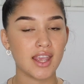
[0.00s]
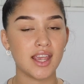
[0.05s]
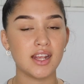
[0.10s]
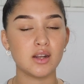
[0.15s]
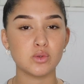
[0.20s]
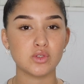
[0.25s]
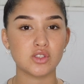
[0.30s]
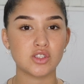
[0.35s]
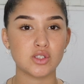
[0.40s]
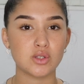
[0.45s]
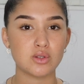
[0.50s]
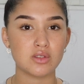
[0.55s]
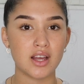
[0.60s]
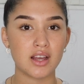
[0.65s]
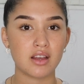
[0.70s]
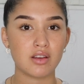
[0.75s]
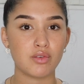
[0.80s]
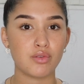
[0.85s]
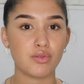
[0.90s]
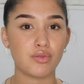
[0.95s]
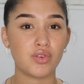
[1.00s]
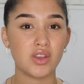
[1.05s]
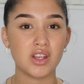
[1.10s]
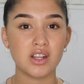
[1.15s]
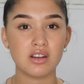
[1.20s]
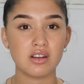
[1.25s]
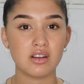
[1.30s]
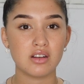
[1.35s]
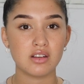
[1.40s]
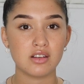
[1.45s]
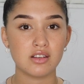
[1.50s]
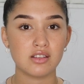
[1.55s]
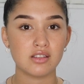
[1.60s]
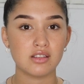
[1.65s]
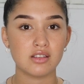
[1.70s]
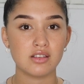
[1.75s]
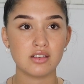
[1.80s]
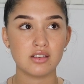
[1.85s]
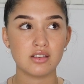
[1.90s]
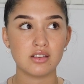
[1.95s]
and it'll still like fit
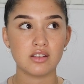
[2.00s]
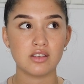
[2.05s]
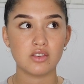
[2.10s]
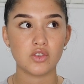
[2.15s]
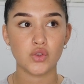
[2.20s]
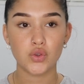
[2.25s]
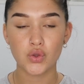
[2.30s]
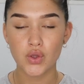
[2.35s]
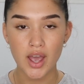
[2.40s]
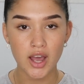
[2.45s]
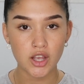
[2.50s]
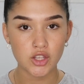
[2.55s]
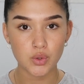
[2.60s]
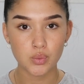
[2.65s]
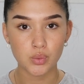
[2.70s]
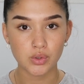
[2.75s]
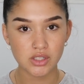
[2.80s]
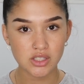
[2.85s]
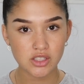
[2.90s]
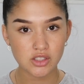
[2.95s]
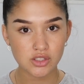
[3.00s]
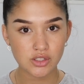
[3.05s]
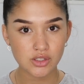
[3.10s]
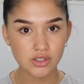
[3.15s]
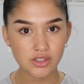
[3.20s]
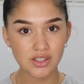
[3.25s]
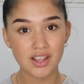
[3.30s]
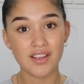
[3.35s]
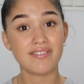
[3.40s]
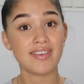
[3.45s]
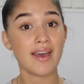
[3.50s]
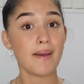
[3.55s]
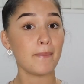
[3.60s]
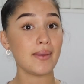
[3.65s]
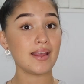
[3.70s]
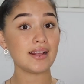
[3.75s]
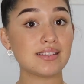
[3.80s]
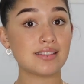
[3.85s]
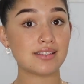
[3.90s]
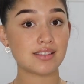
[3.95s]
you how you want it to, if that makes